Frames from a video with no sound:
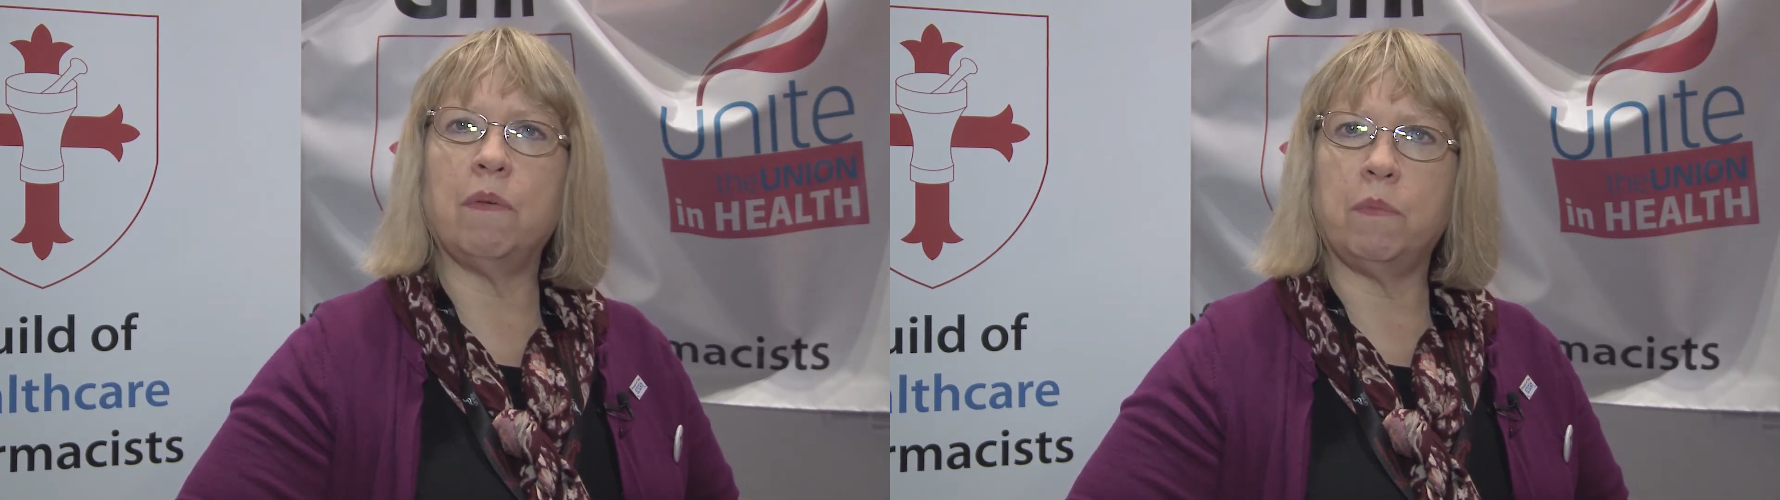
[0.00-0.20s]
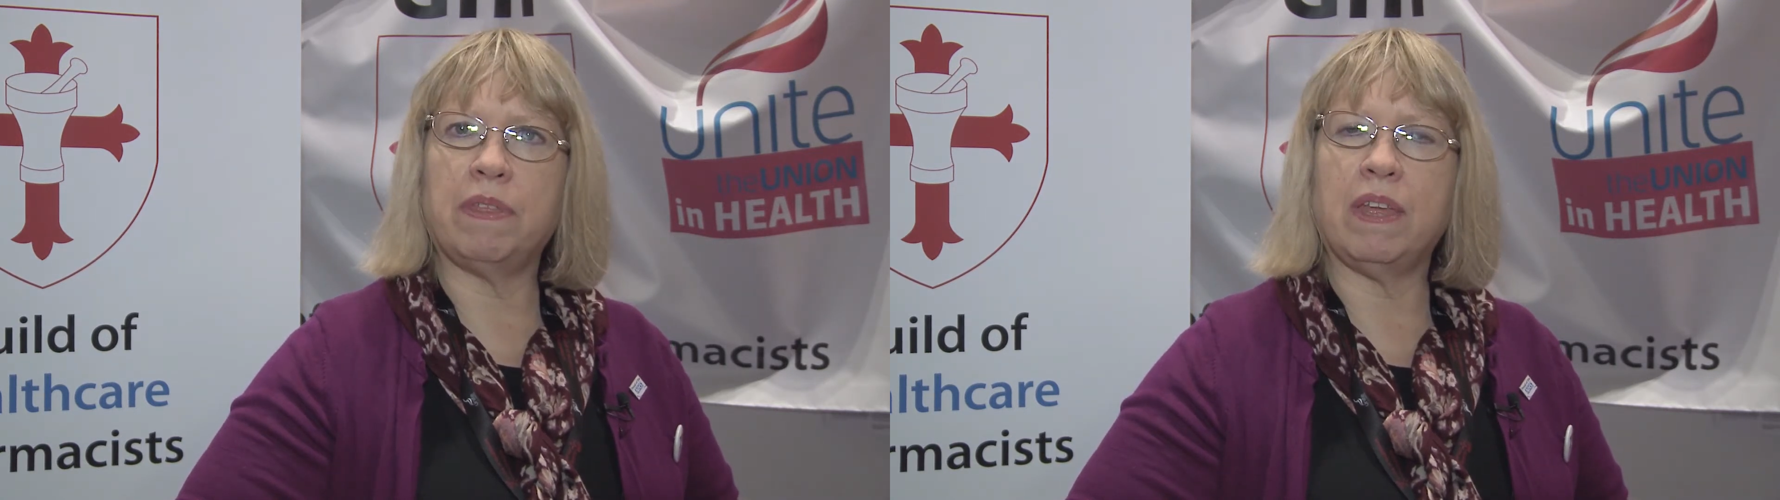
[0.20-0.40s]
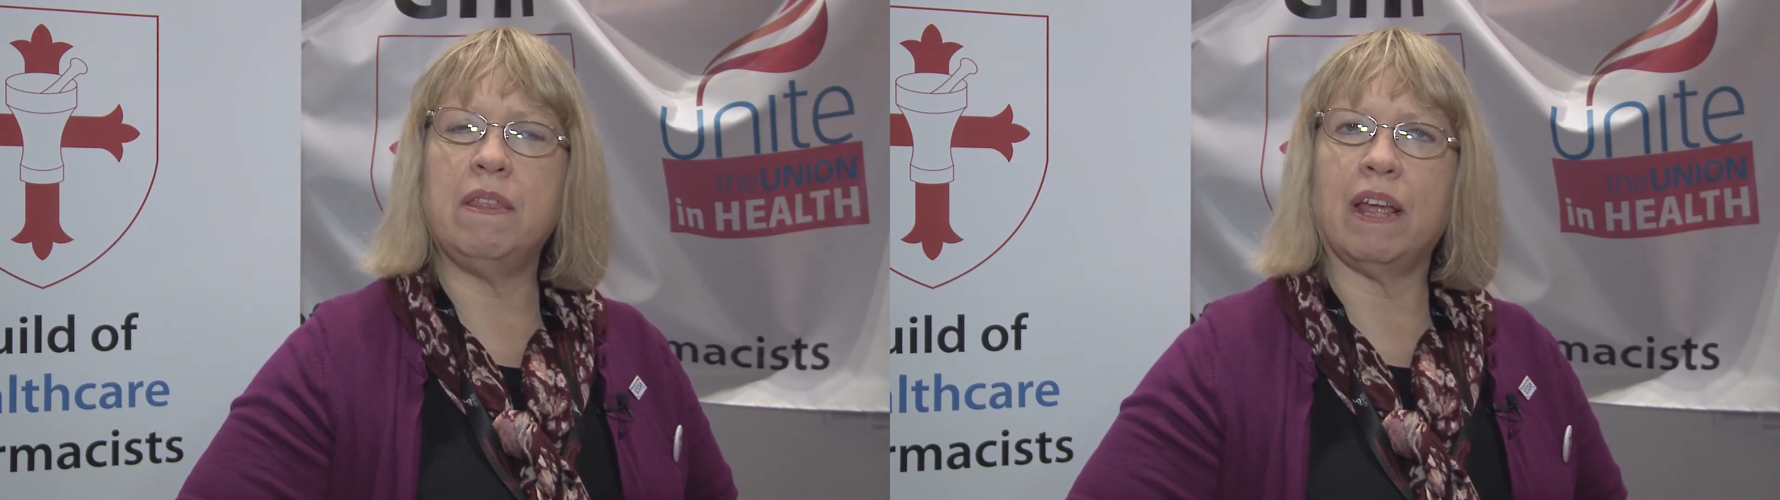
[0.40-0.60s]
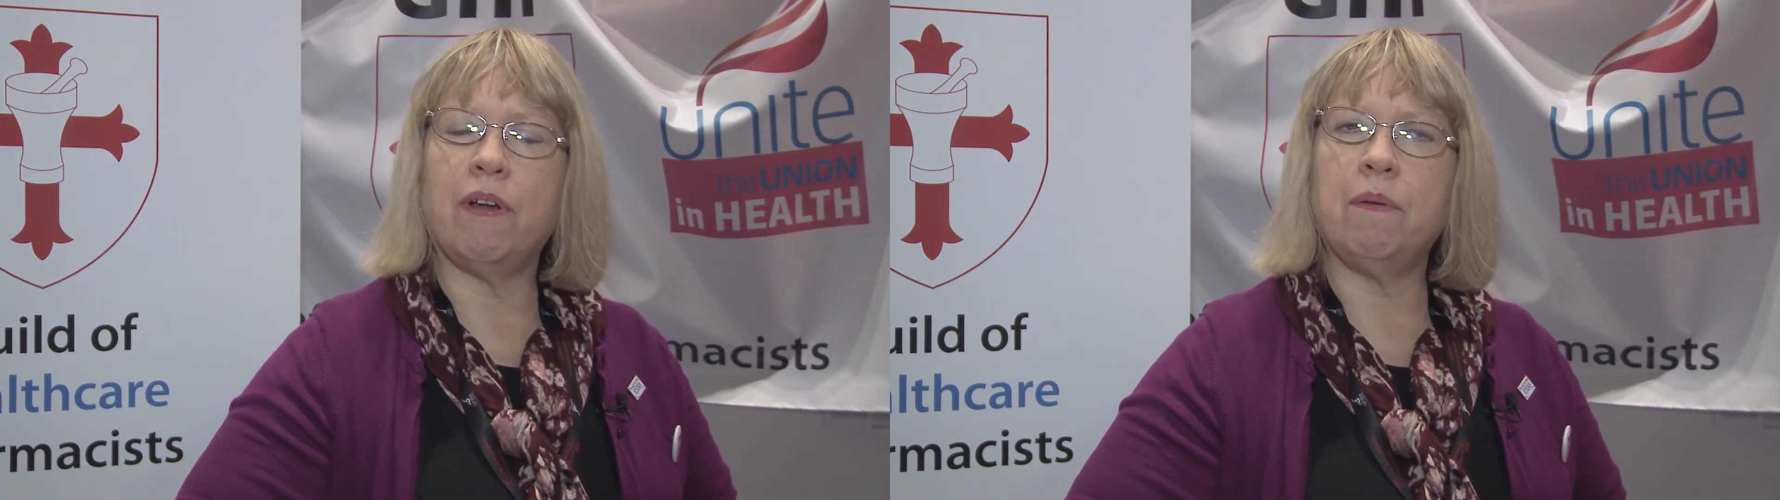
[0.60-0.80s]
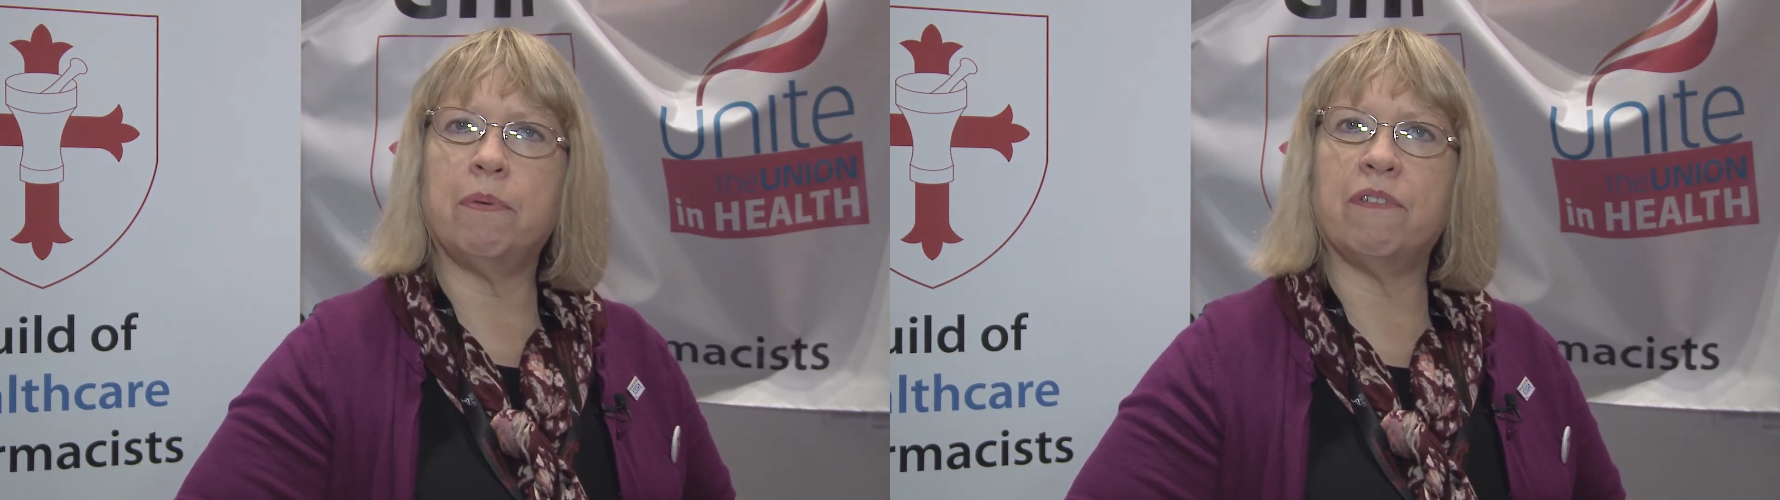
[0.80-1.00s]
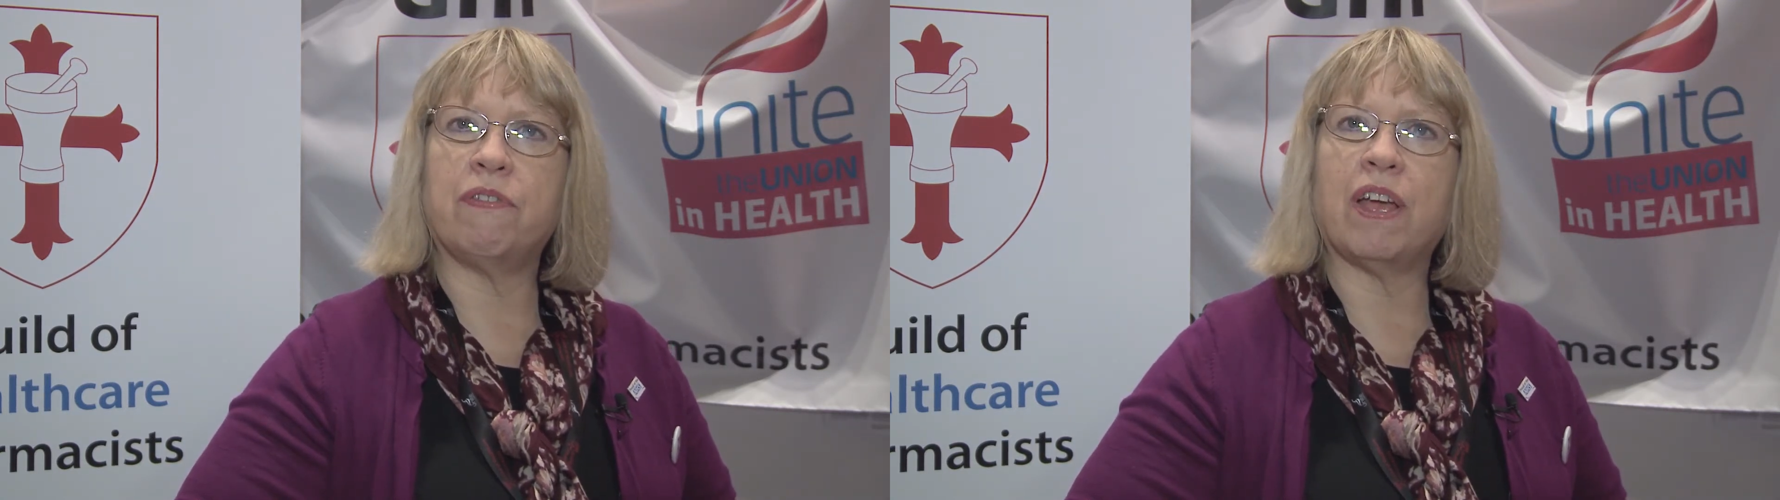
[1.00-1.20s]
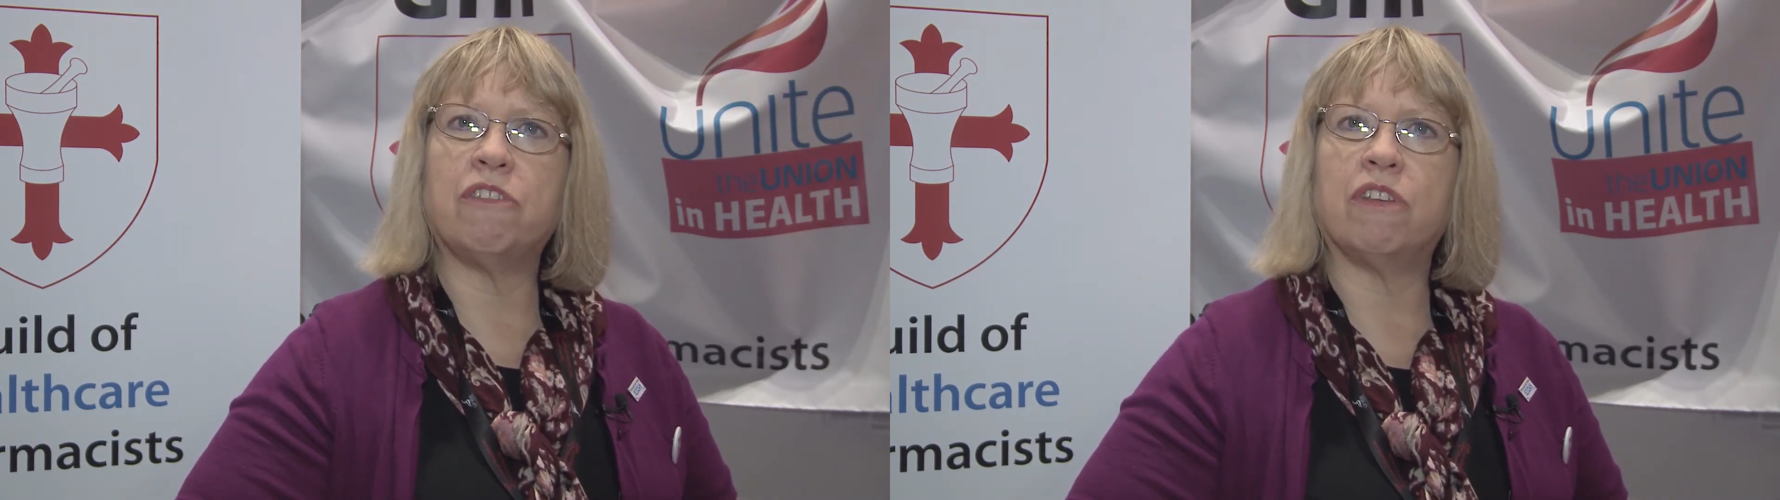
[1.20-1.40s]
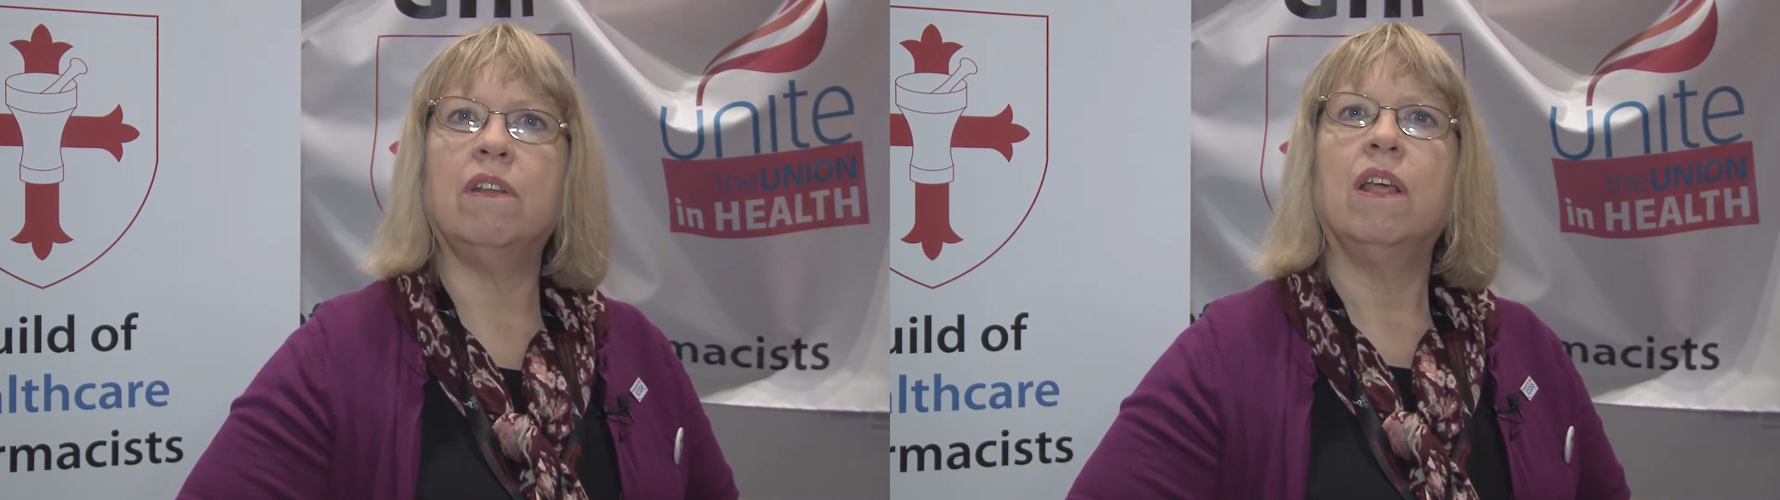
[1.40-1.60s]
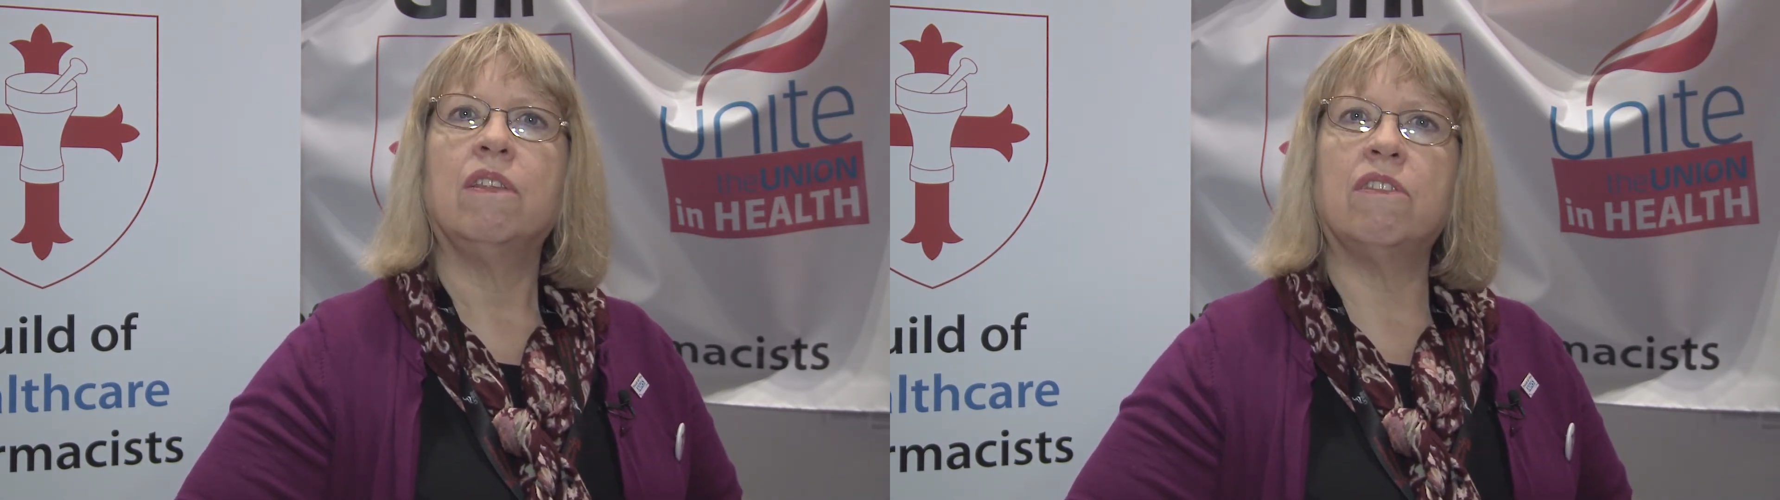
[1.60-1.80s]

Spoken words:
and within their own profession